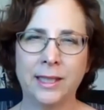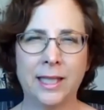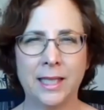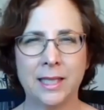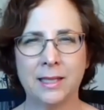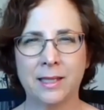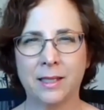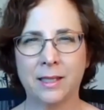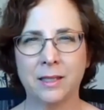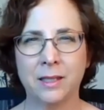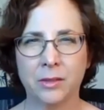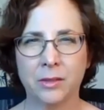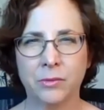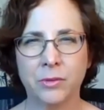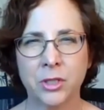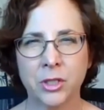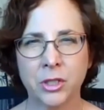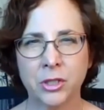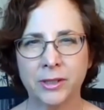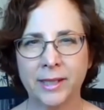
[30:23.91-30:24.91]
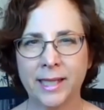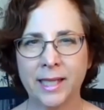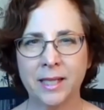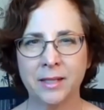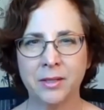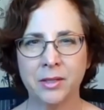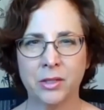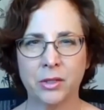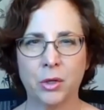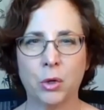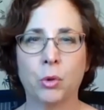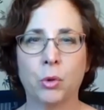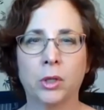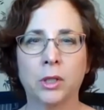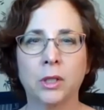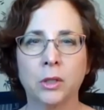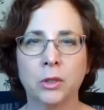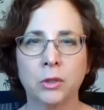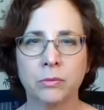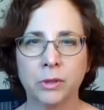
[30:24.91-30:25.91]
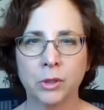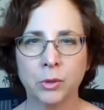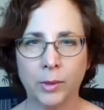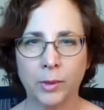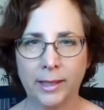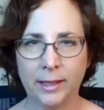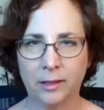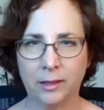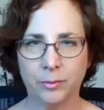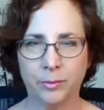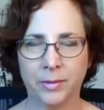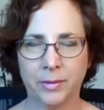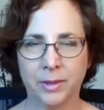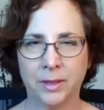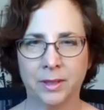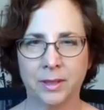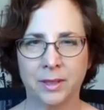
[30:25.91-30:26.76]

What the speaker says: that sense of stress or overwhelm,